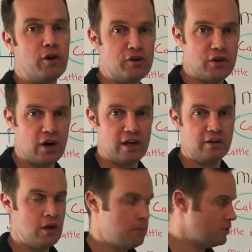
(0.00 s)
diet.
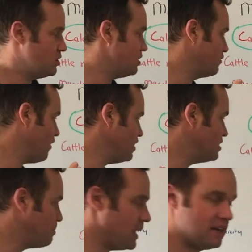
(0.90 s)
But she has very
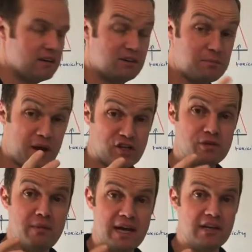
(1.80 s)
special
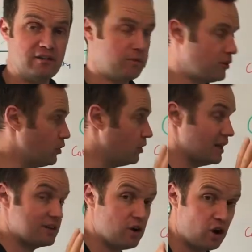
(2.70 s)
mechanisms to do it, and I'll
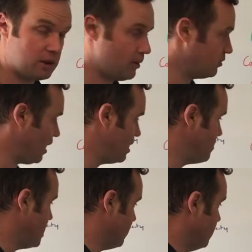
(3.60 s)
talk about that in a
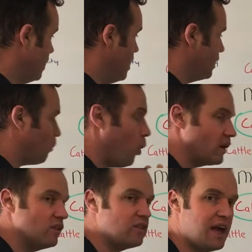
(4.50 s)
minute. What
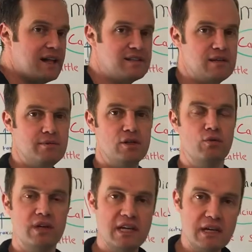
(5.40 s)
does calcium do?
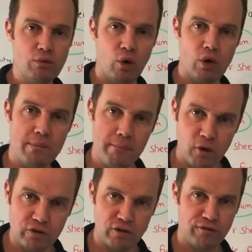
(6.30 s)
Key role in
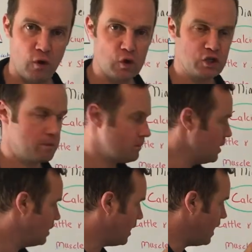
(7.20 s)
muscle function,
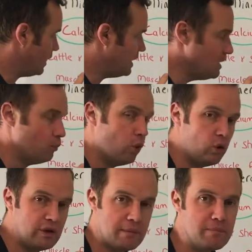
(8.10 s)
key role
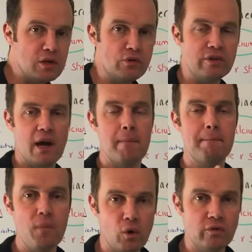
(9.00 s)
in immunity
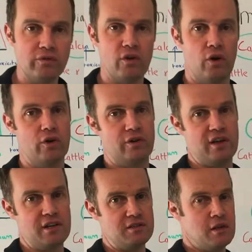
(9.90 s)
amongst other
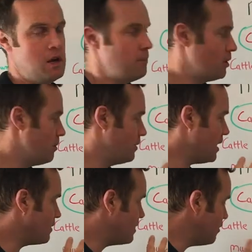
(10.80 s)
things, but
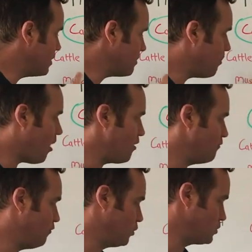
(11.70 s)
that they're the important
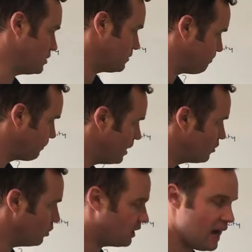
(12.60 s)
functions.
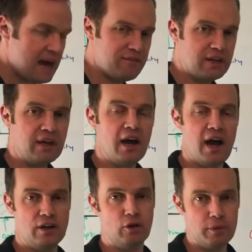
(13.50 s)
So at calving
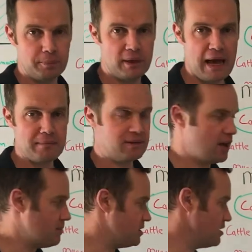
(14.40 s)
and coming up to lambing
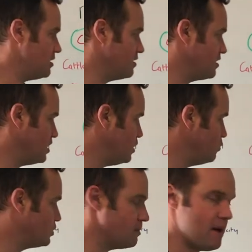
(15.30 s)
time, there's a
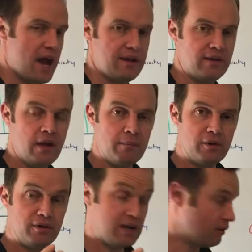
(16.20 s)
huge demand,
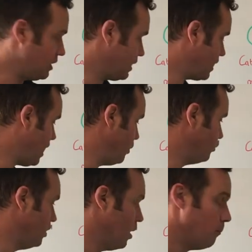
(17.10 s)
particularly in cows.
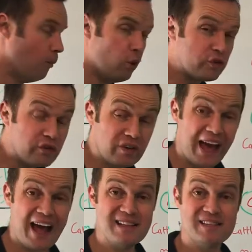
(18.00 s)
Most of
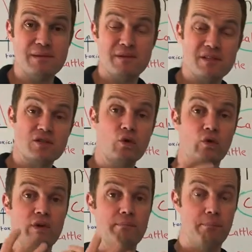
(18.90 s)
calcium is stored
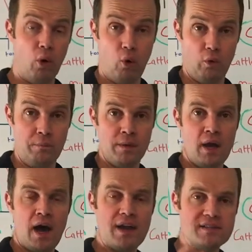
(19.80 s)
in bone,
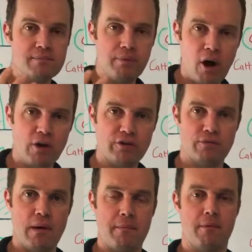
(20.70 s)
and that's important to
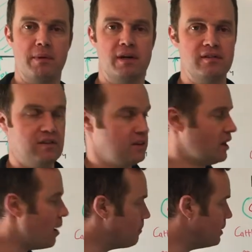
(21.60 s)
remember because there's a
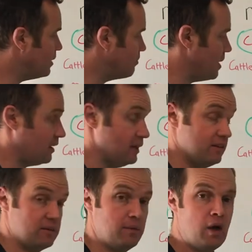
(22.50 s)
complex mechanism